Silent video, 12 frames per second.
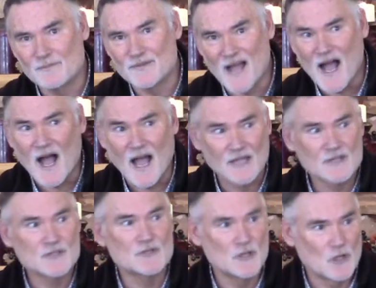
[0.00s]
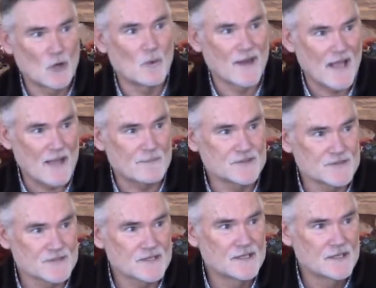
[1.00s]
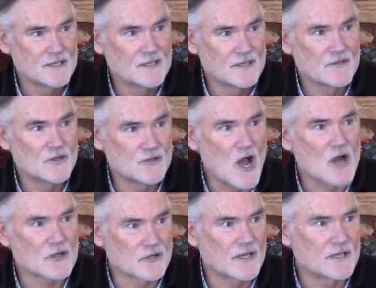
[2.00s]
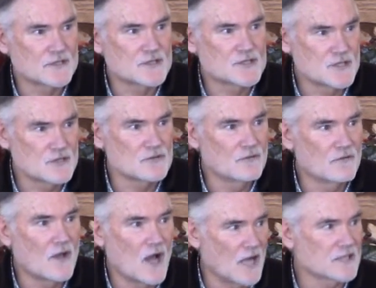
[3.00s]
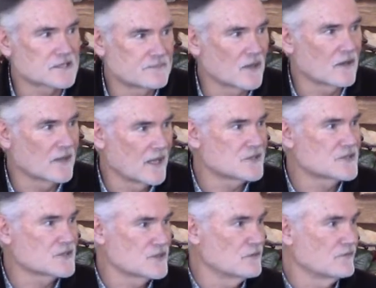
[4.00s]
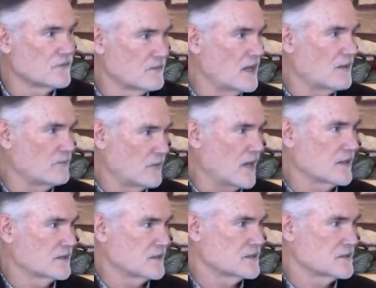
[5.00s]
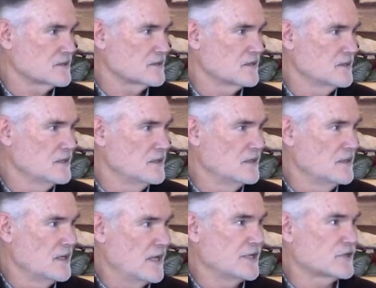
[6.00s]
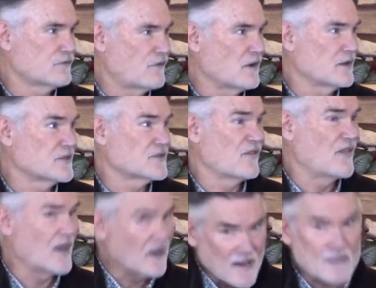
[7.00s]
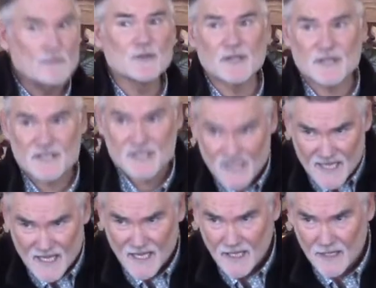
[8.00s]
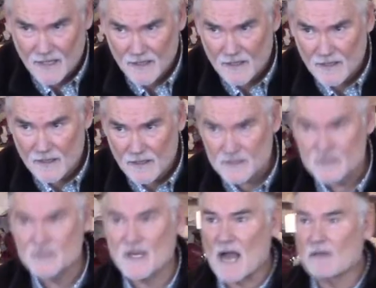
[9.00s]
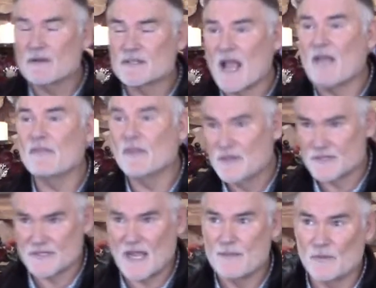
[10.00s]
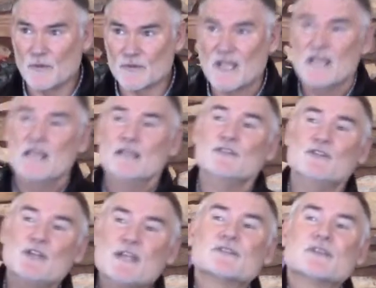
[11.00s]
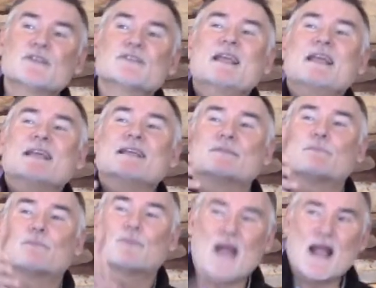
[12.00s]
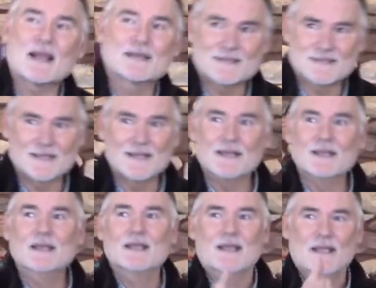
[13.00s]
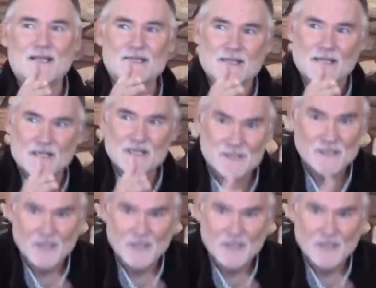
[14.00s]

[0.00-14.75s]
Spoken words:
dies, do you know what happens? The doctor gets sued. The hospital gets sued for malpractice. And as far as they're able to see, Jairus and the disciples, Jesus is practicing in his